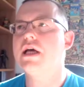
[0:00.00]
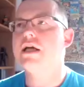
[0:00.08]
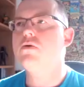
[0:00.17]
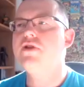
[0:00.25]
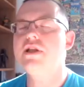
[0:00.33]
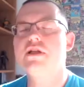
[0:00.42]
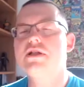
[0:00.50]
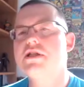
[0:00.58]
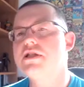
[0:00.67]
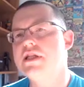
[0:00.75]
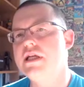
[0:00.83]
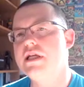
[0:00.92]
don't think
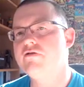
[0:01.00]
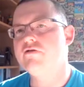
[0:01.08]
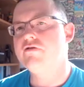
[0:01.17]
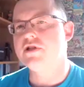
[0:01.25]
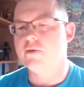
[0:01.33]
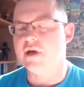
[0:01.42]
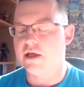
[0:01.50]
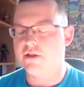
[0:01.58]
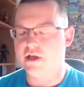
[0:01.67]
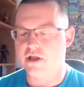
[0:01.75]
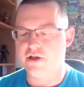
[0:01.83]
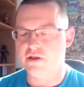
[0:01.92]
there's a secret to
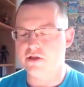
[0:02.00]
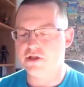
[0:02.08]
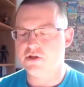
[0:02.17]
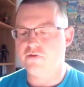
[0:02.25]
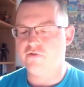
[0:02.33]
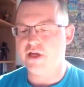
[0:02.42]
it. I think there's